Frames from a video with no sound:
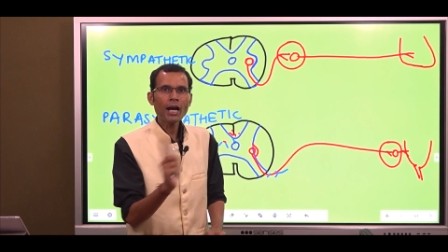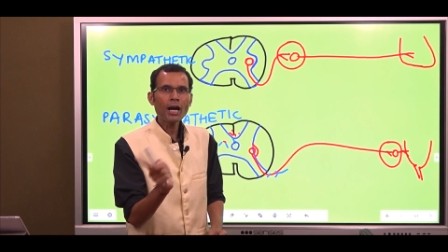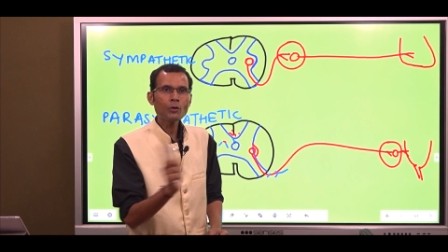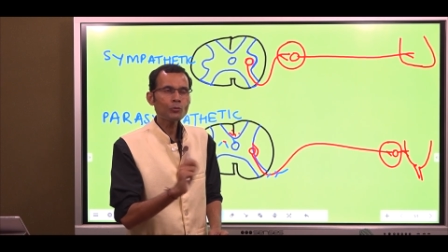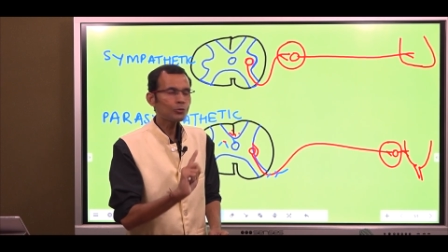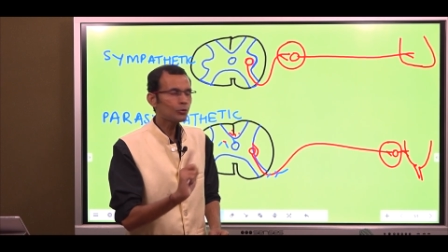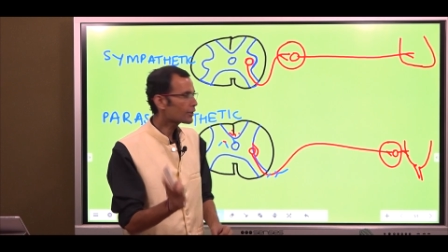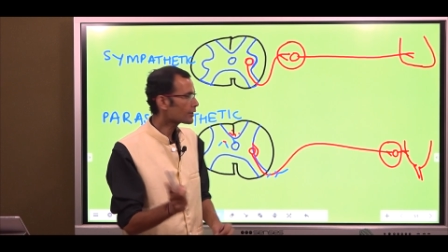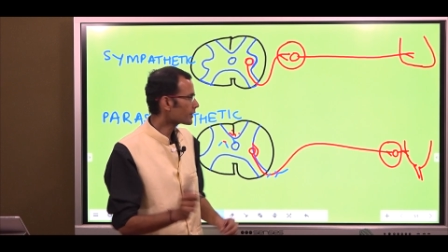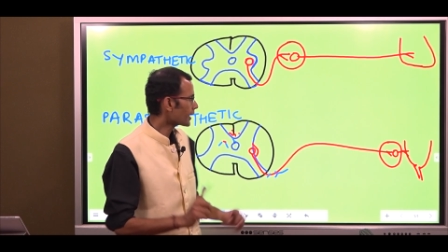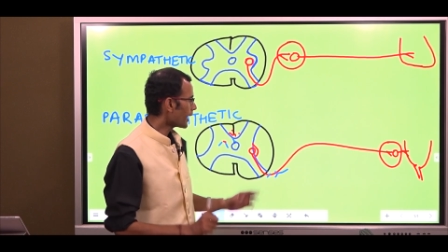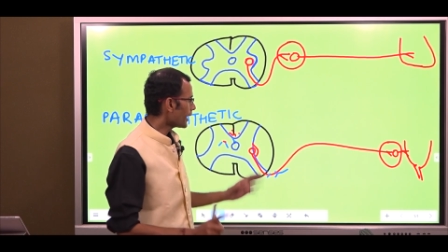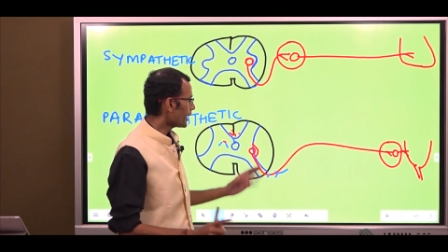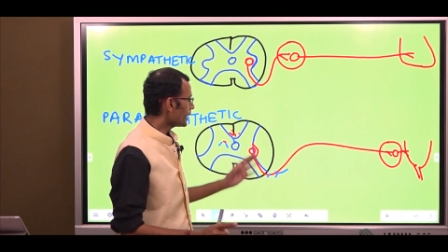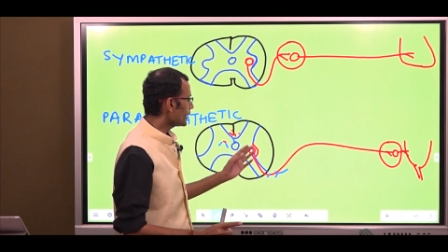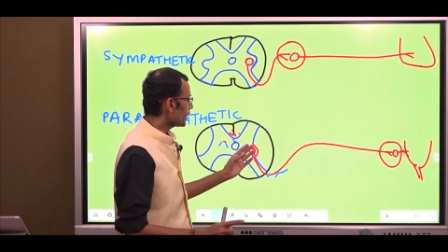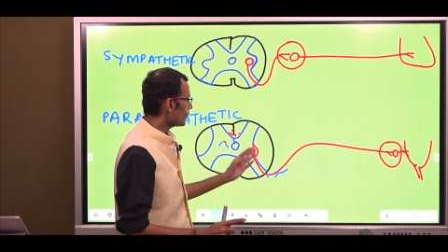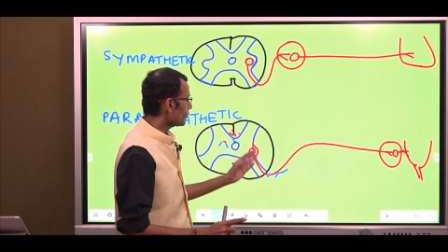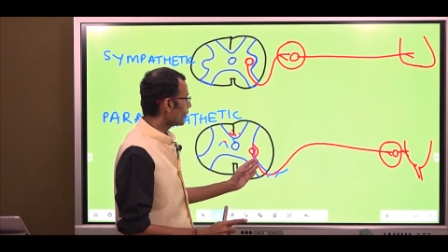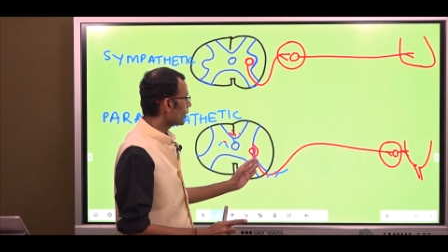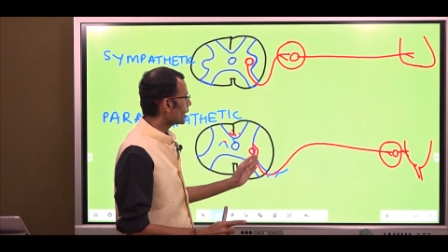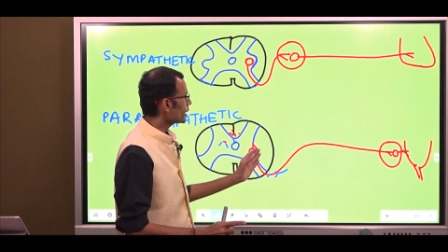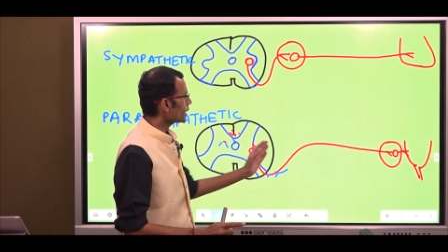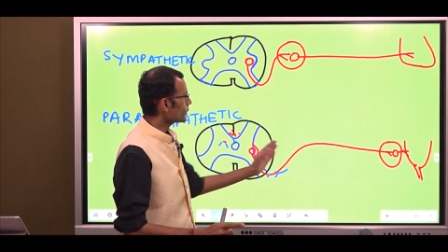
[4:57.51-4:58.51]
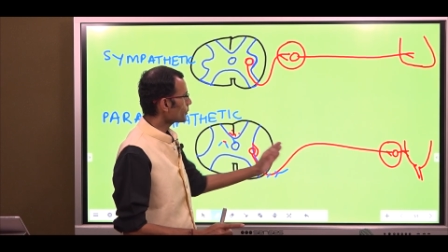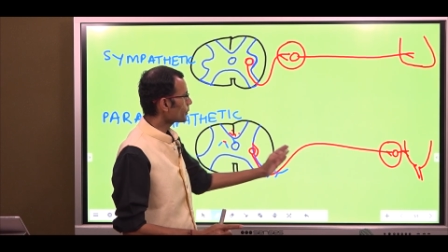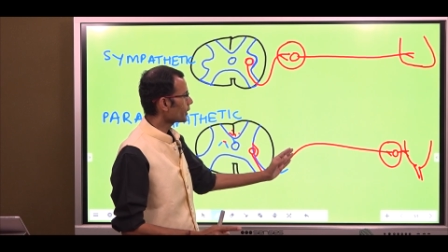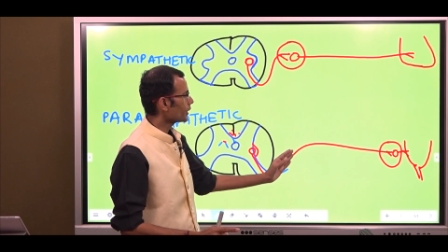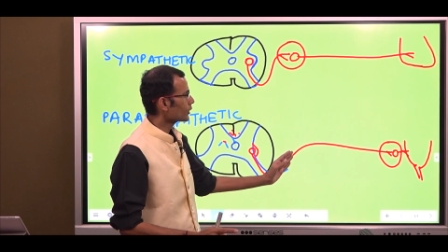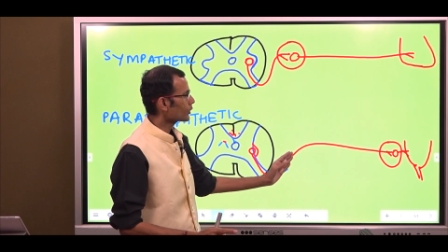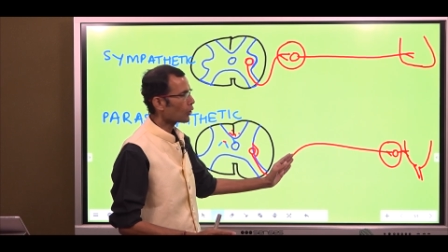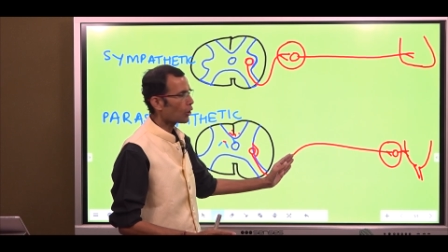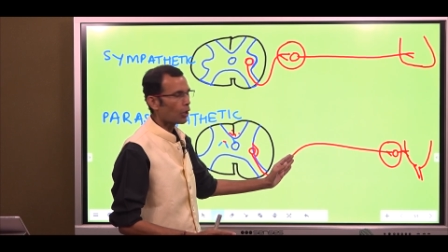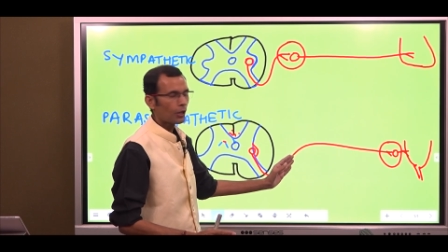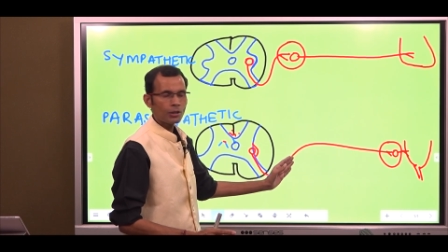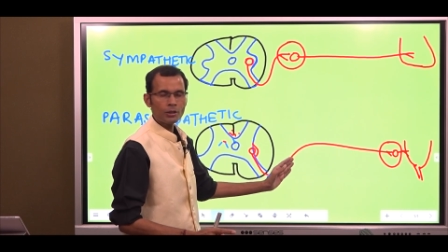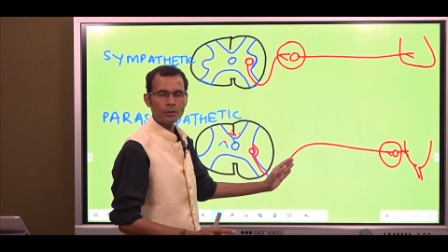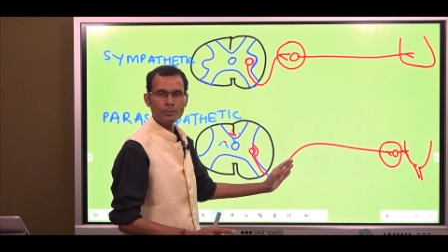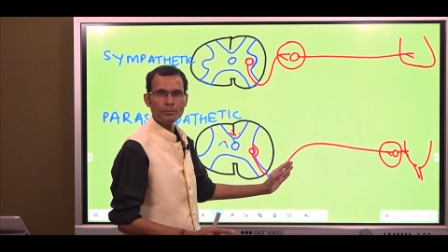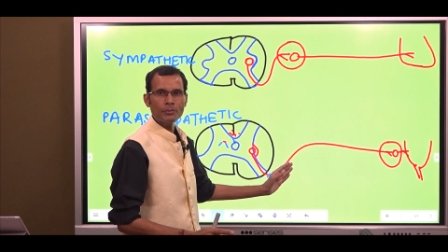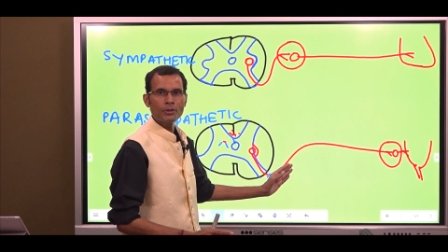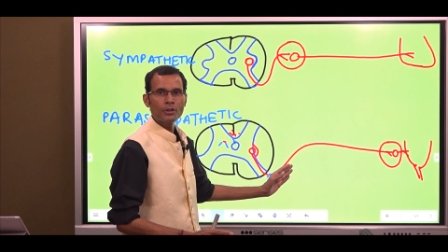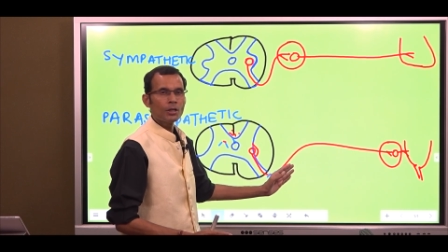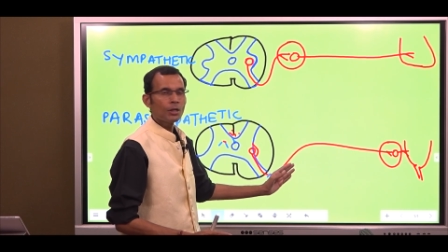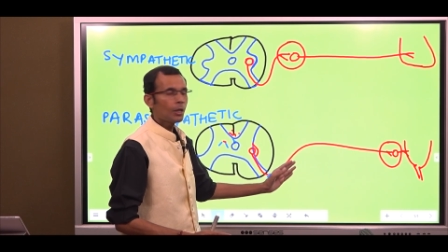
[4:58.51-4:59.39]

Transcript: outside the vertebral column